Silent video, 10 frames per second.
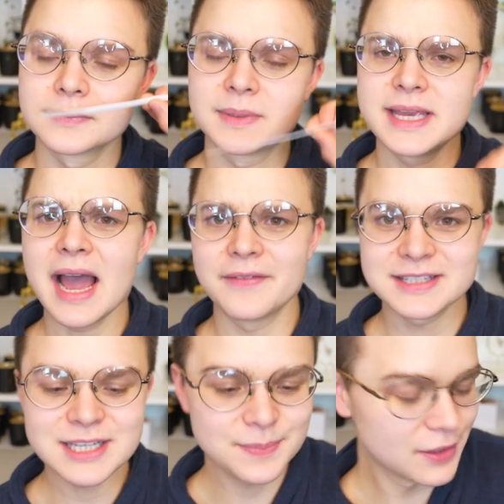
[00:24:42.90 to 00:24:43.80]
but yeah,
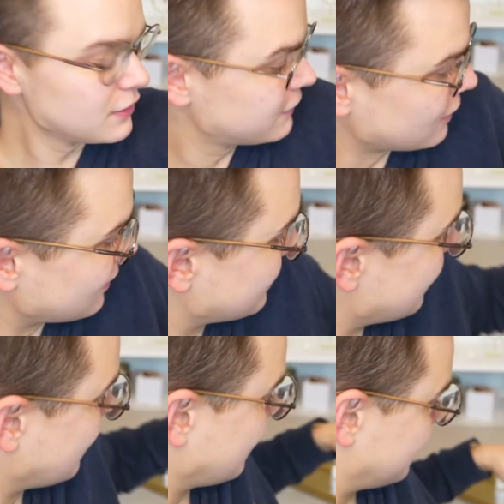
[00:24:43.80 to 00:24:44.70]
this is beautiful.
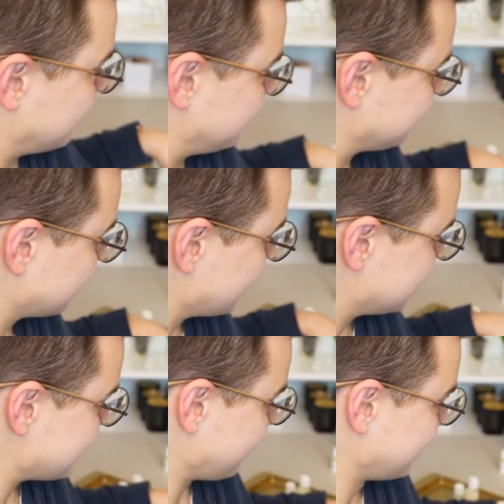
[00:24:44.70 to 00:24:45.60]
Um,
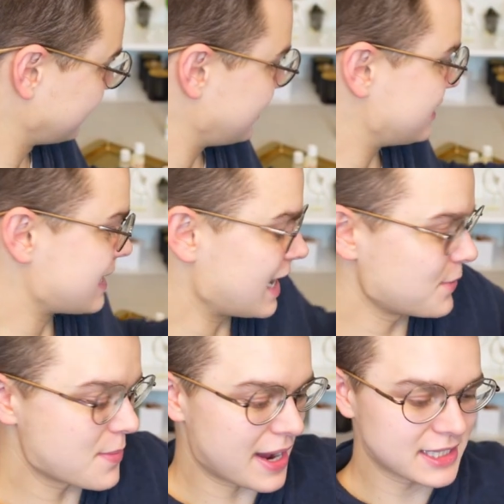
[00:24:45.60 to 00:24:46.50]
definitely taken
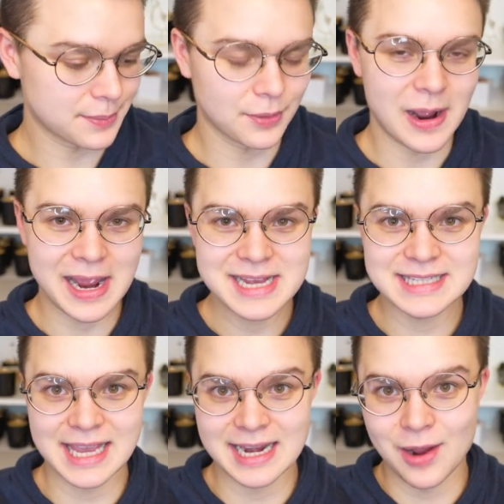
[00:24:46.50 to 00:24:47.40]
me by
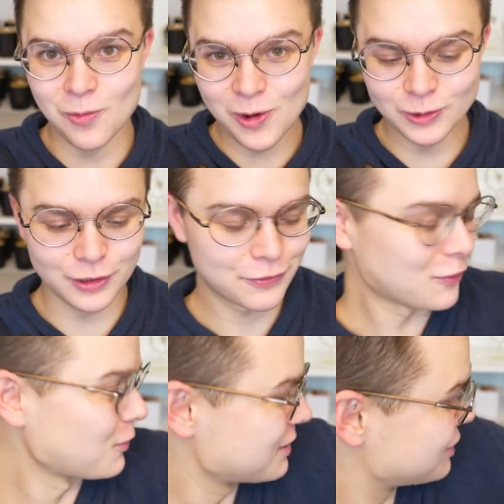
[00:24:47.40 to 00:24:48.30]
surprise and I will look
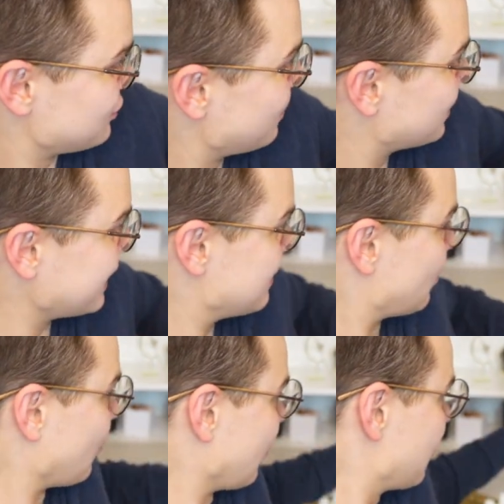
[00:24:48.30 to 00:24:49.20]
forward to playing
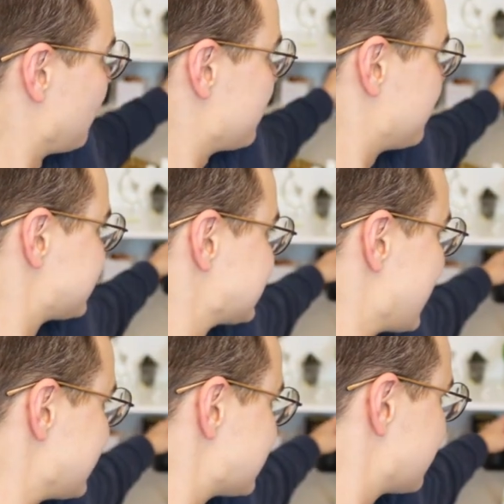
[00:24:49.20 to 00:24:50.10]
more with this scent.